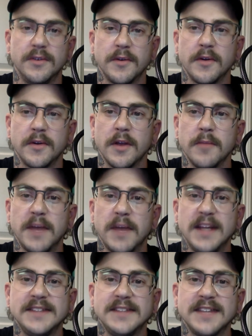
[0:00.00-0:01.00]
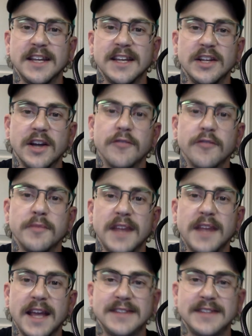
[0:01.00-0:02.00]
Petty said government
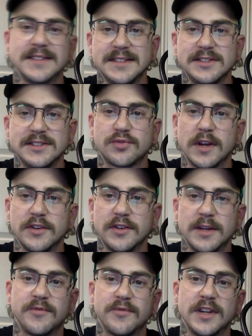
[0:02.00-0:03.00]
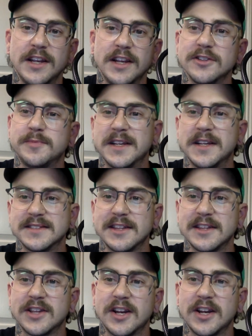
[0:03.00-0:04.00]
agencies trailed him for years because they thought
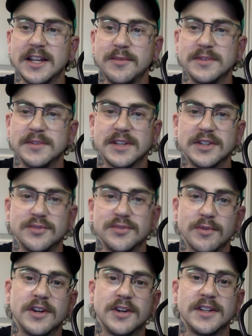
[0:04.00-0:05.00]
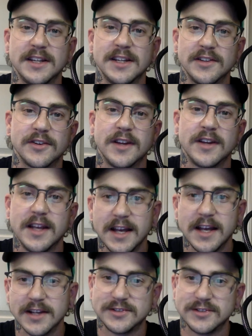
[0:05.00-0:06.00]
he was a drug dealer,
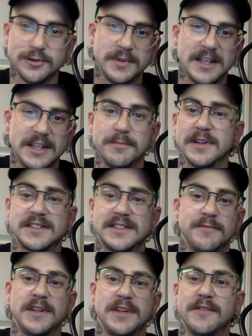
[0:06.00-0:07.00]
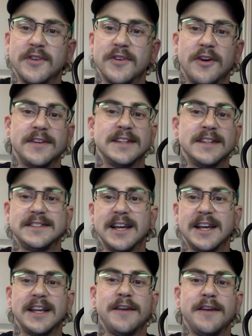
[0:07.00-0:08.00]
assuming he must have been involved in the CIA
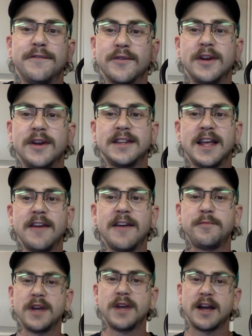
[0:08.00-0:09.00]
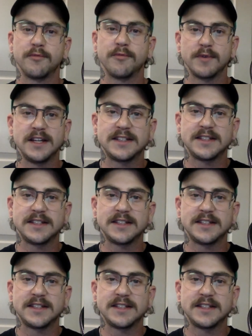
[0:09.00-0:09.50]
front. The FBI reached